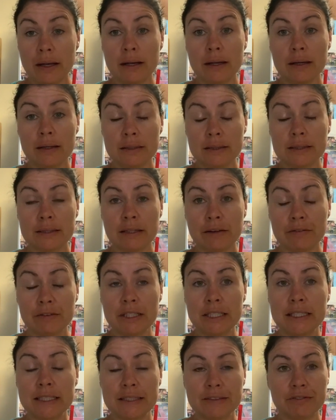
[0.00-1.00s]
It is
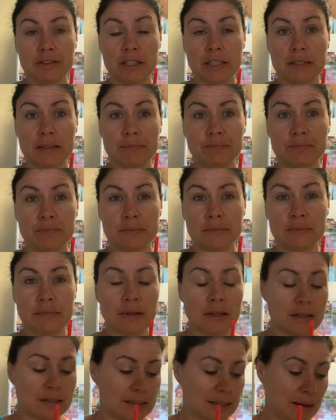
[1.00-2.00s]
definitely different.
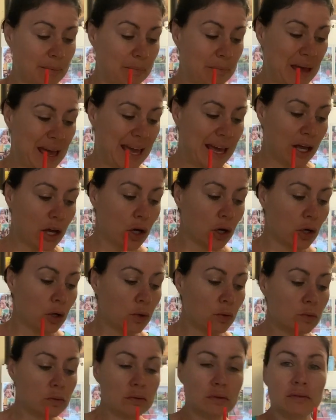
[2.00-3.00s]
Is that
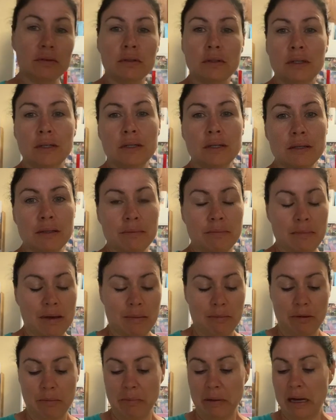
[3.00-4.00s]
mango?
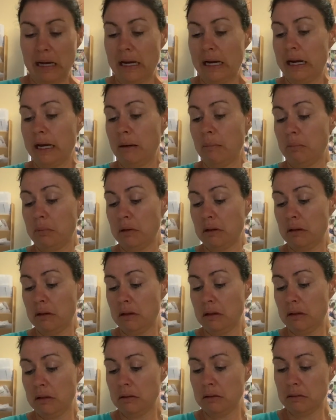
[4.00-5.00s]
Maybe
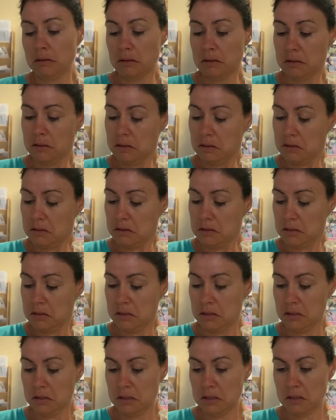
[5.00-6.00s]
pineapple?
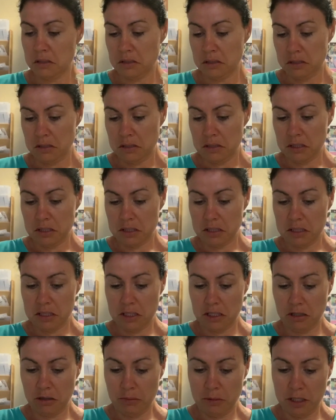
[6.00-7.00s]
Does it
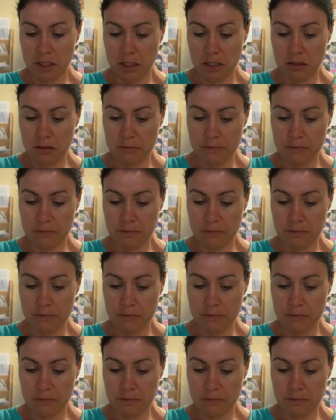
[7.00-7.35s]
tell me?